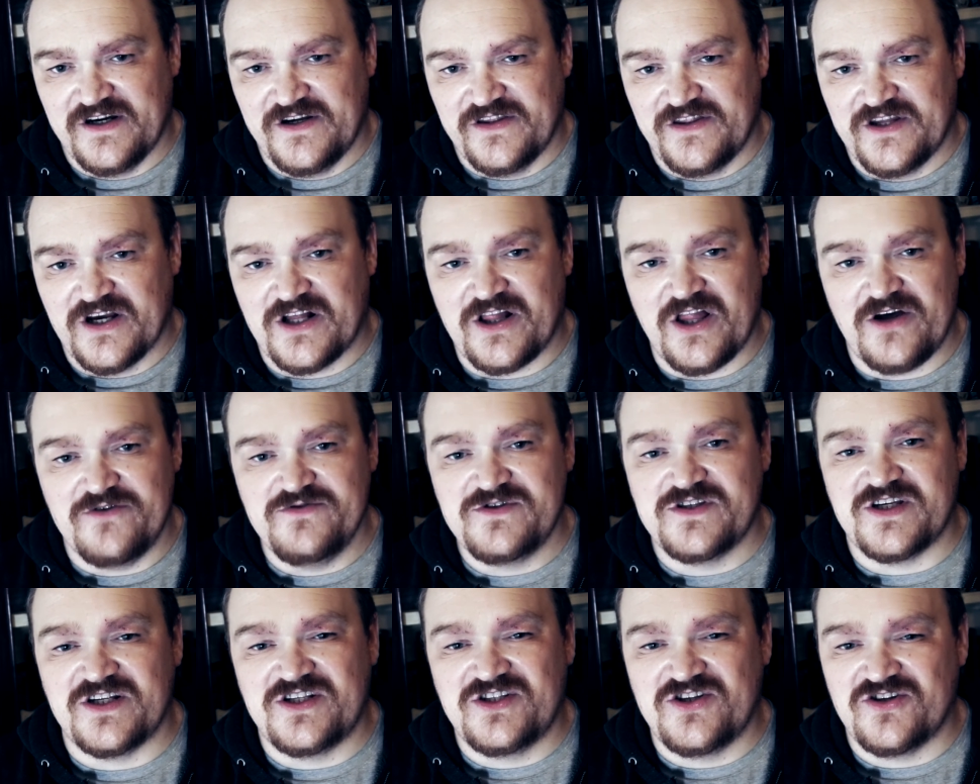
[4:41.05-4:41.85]
The
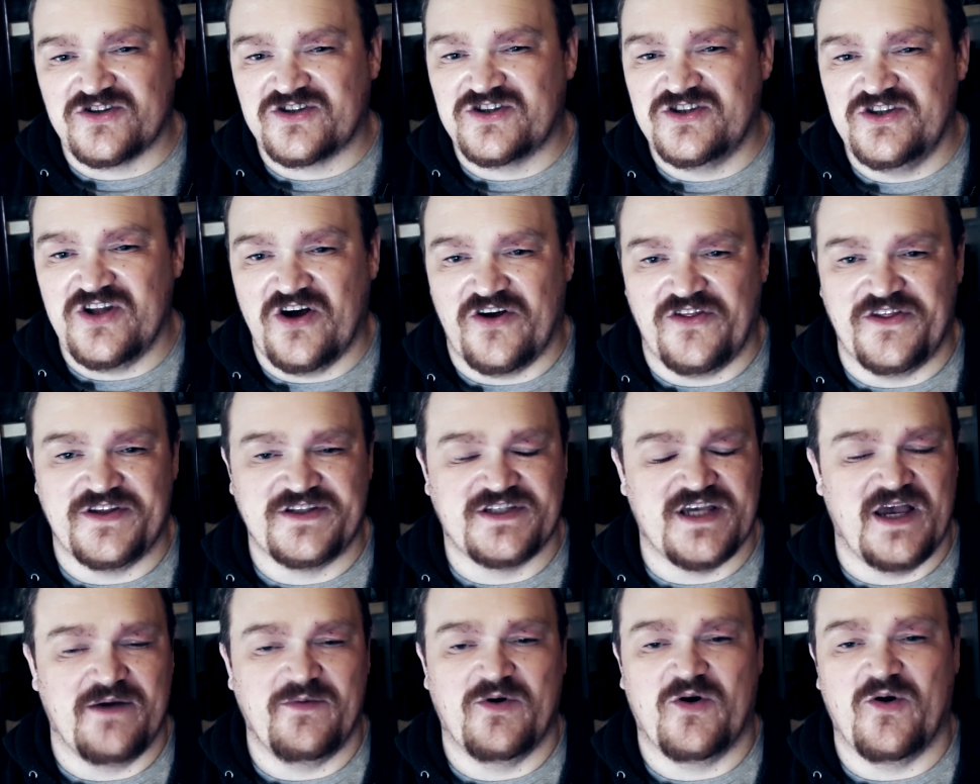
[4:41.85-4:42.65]
clones are just not the
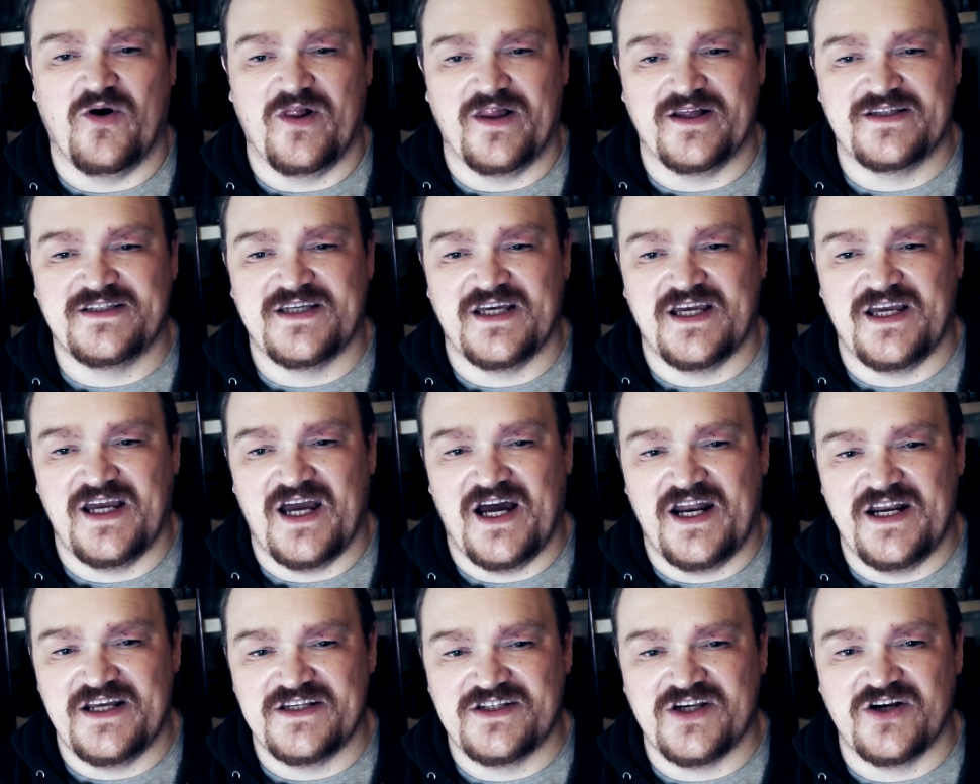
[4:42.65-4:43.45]
same quality,
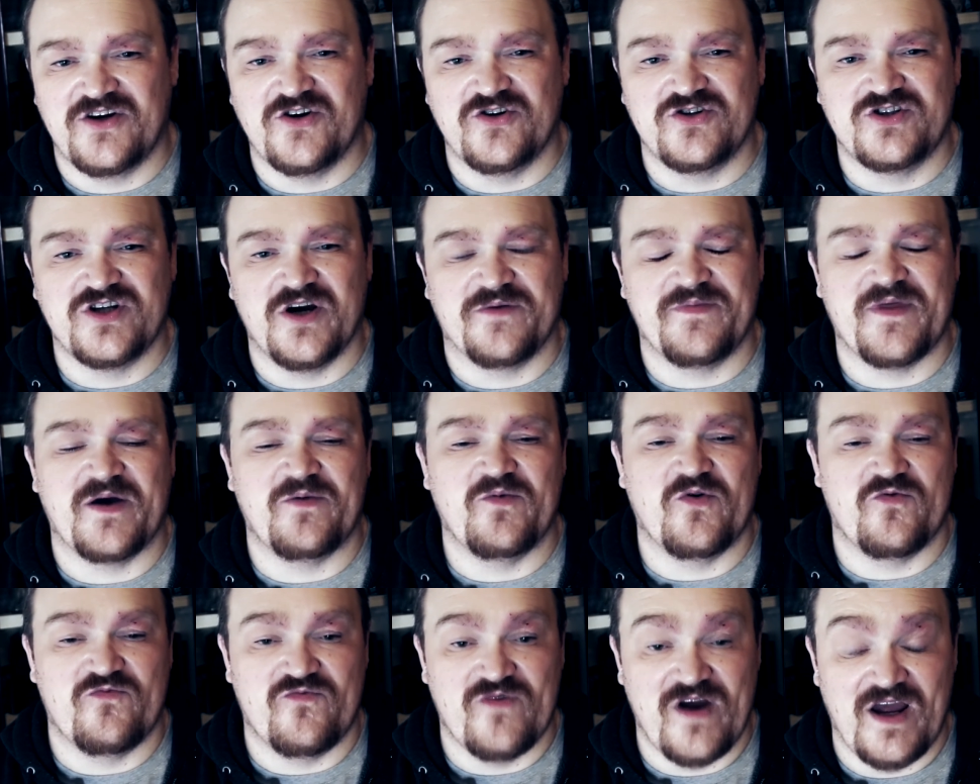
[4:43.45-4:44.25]
and it's a good job they
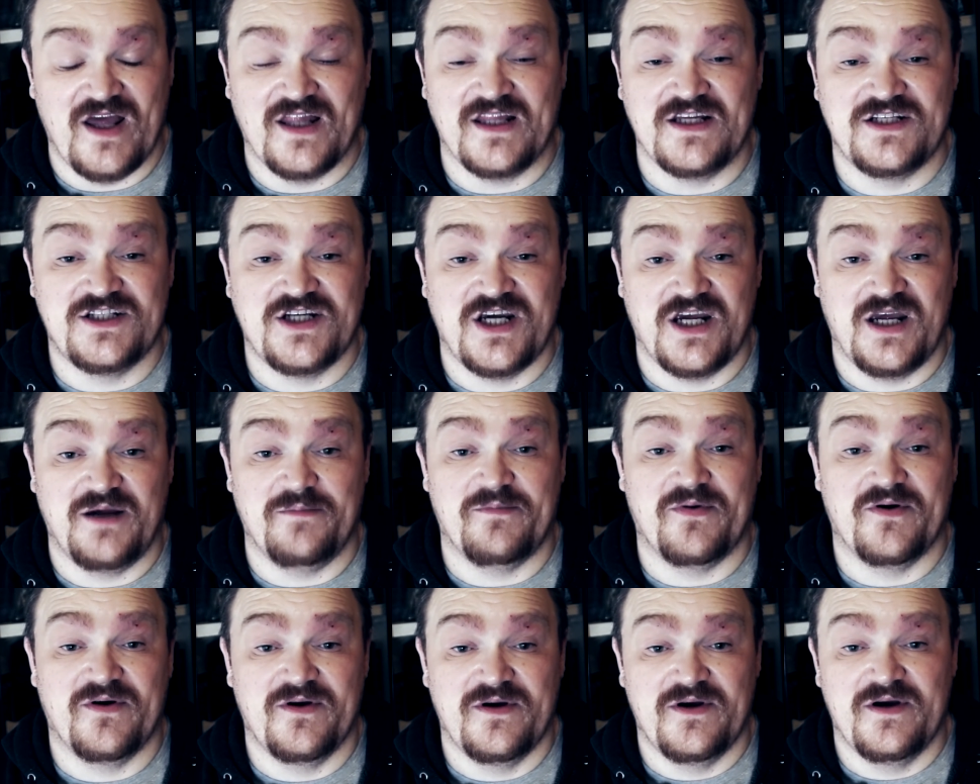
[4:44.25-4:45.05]
were really
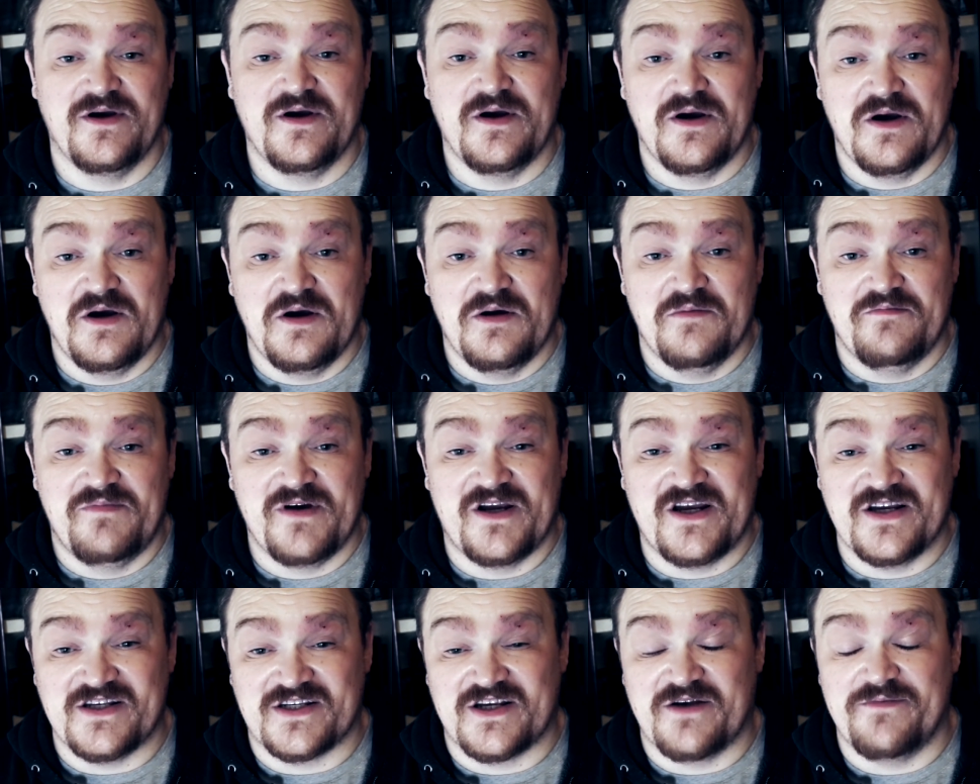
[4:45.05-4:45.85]
cheap,
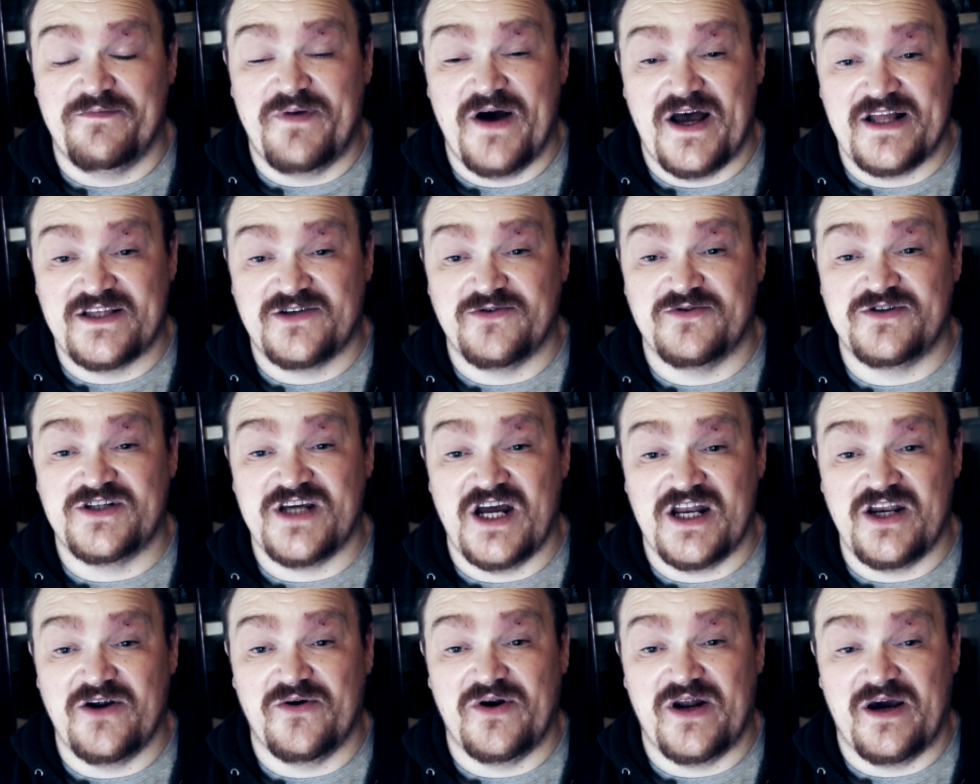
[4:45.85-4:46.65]
because compared to a
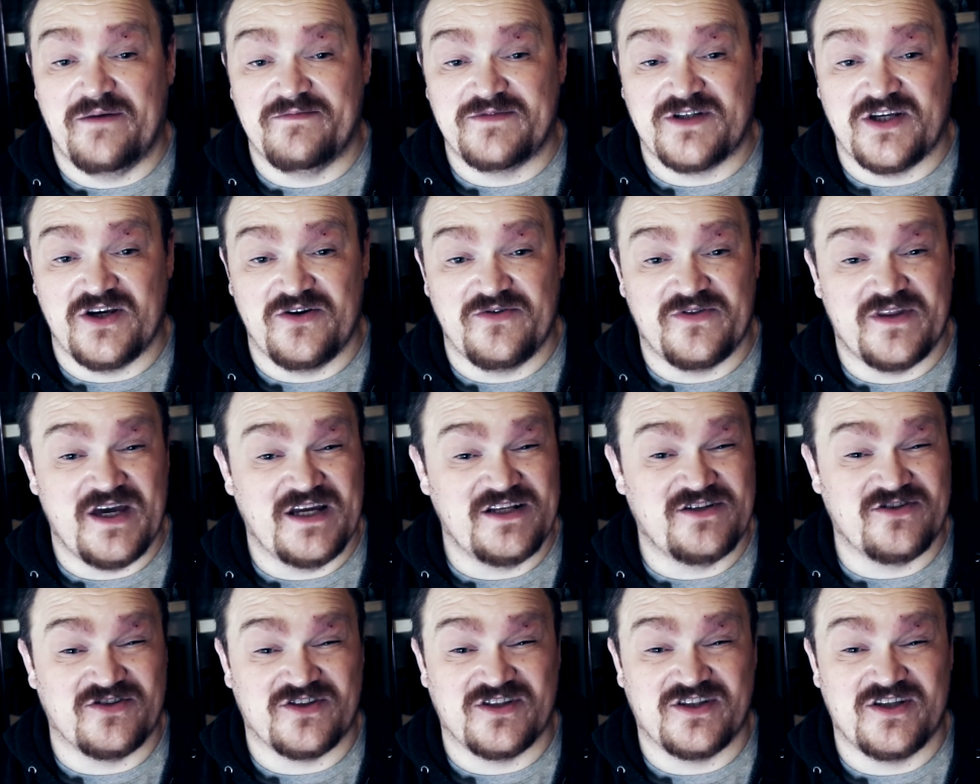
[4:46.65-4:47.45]
genuine M2, they
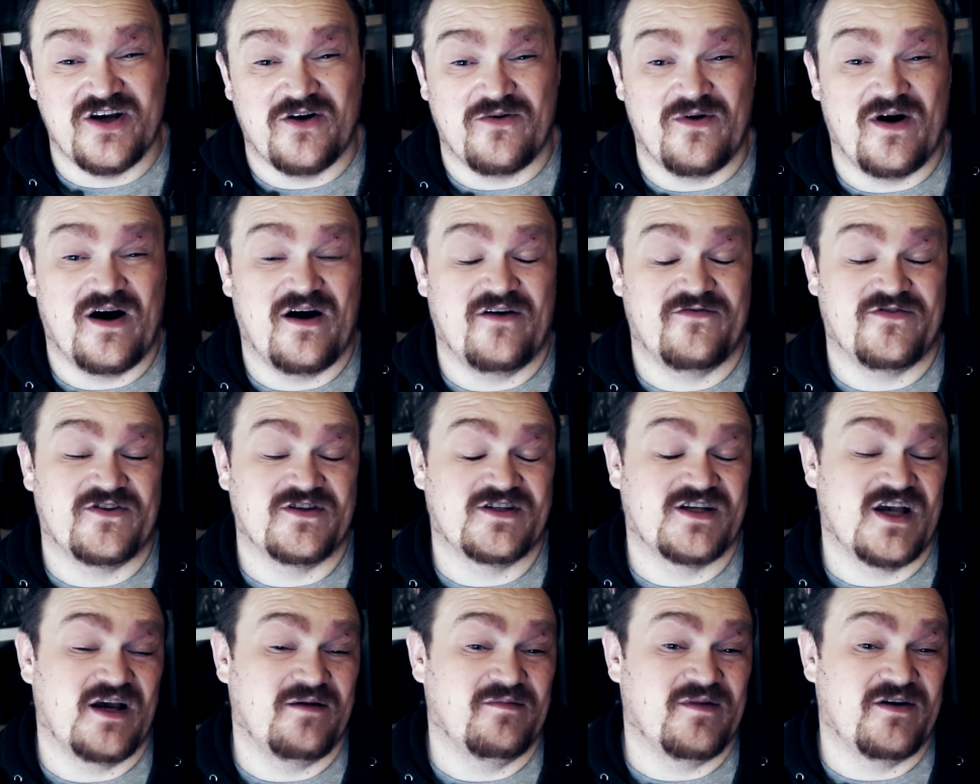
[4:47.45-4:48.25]
just don't have the
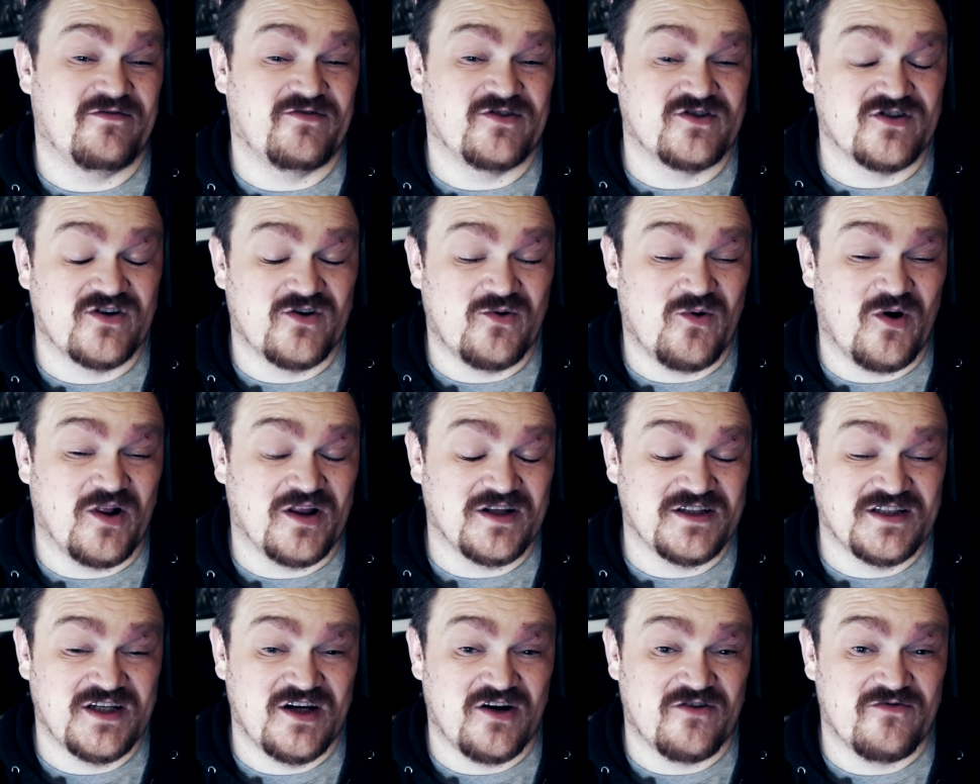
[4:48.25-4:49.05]
same levels of
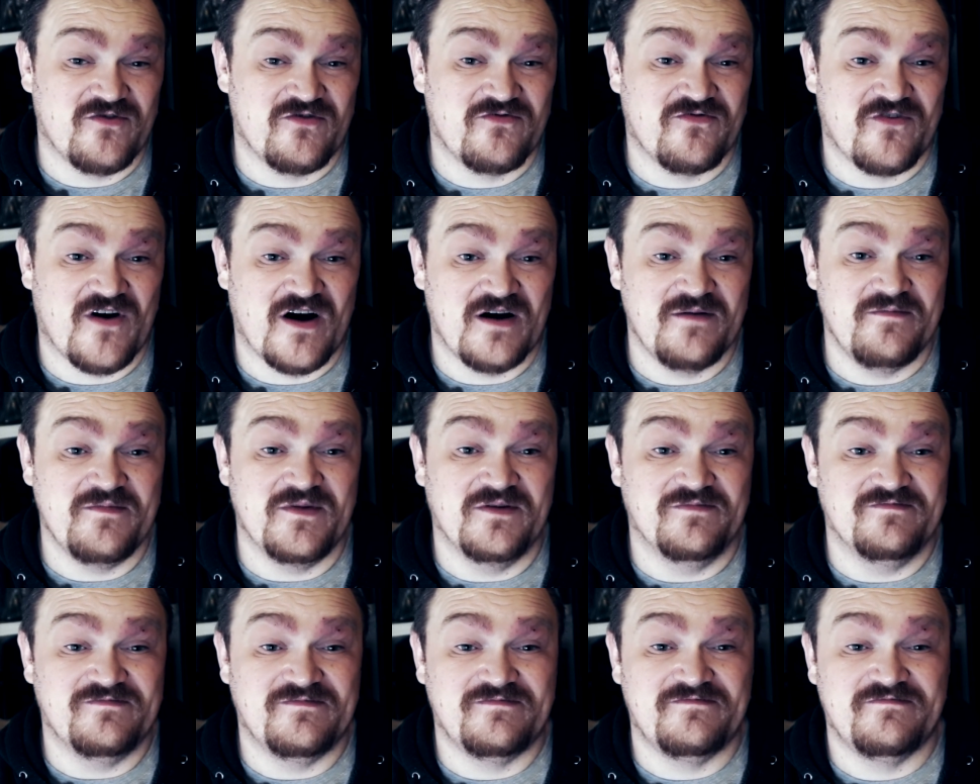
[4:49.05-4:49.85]
quality or refinement.